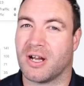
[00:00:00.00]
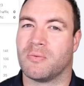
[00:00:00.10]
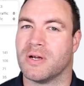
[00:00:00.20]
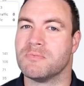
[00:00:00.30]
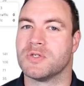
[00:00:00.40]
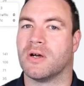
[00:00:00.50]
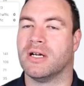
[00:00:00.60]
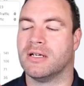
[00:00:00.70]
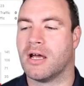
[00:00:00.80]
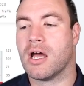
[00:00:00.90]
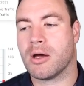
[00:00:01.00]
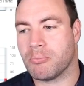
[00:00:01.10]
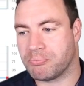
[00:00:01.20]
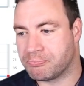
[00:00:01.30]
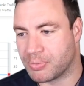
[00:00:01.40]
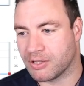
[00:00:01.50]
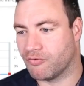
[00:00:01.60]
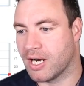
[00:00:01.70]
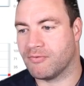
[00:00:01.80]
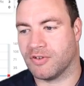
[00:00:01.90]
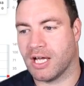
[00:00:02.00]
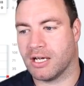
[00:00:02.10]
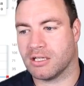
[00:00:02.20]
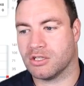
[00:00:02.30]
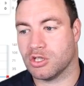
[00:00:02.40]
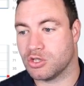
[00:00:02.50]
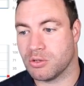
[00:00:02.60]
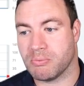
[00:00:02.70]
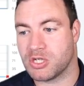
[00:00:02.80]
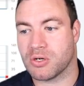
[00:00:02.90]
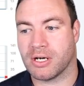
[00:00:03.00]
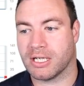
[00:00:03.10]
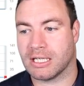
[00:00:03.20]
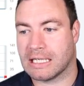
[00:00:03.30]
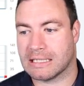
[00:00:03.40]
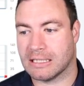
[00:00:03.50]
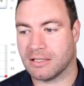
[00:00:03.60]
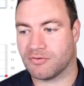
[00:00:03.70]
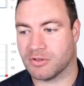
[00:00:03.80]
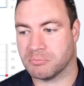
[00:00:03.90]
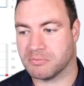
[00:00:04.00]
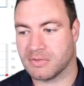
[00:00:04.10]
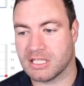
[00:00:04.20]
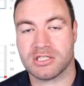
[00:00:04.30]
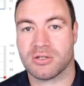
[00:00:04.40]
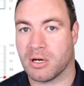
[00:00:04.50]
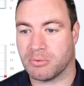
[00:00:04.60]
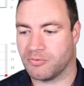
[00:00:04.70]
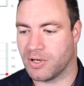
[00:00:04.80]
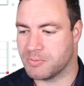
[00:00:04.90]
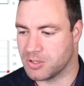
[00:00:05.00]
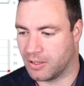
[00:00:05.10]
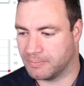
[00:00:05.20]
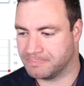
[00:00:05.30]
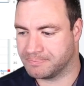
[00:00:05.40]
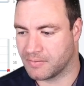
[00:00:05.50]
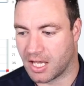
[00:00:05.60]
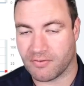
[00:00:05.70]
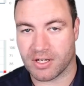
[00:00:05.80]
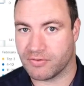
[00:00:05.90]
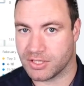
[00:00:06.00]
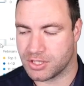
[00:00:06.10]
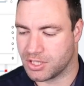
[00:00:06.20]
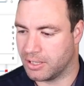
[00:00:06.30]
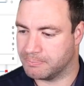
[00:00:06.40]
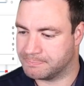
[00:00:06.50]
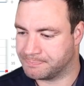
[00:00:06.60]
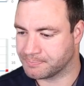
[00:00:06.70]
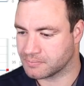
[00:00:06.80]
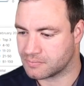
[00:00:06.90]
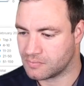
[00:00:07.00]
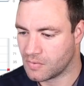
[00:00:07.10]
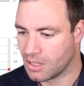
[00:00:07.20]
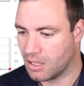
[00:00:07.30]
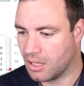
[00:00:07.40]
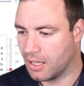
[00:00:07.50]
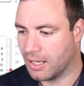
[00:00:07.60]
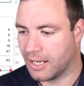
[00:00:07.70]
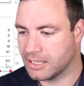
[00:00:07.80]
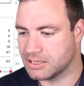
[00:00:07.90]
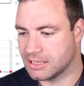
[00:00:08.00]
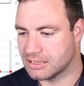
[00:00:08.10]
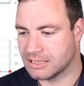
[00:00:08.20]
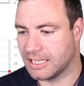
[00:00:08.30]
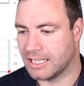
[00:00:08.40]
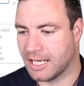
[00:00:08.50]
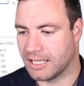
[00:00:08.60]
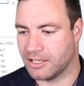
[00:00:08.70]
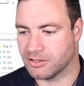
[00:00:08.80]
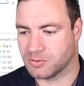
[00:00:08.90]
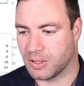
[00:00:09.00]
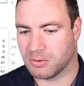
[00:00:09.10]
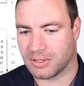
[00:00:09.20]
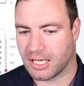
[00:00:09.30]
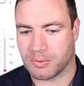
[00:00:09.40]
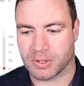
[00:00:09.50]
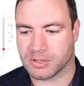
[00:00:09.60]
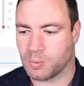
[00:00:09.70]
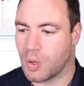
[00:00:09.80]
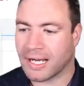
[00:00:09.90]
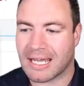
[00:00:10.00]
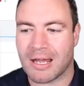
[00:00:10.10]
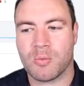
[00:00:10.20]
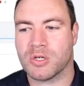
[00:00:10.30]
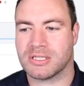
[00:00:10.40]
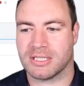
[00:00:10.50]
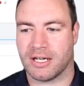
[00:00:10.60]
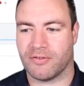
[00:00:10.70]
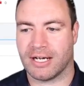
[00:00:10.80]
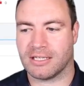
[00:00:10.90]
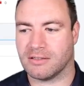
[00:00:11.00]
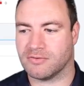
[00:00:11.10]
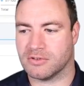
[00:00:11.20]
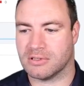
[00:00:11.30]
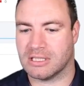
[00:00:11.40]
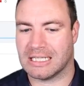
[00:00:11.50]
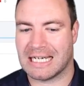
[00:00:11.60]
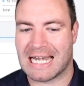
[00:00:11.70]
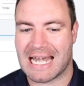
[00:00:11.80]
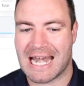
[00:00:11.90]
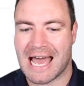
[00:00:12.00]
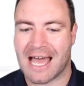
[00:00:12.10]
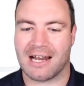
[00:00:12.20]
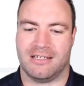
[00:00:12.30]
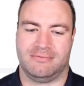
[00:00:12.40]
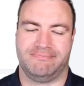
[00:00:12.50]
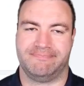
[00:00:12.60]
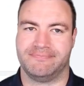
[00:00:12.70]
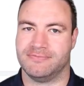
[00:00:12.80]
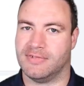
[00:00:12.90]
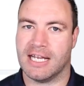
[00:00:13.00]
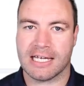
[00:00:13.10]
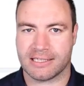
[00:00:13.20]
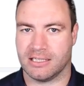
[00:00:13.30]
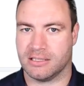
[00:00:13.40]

website. But red flag. You shouldn't be trying to get a link from this type of website, even if it's cheap. As you can see down here as well, keywords. What keywords are they ranking for? Nada. Nothing.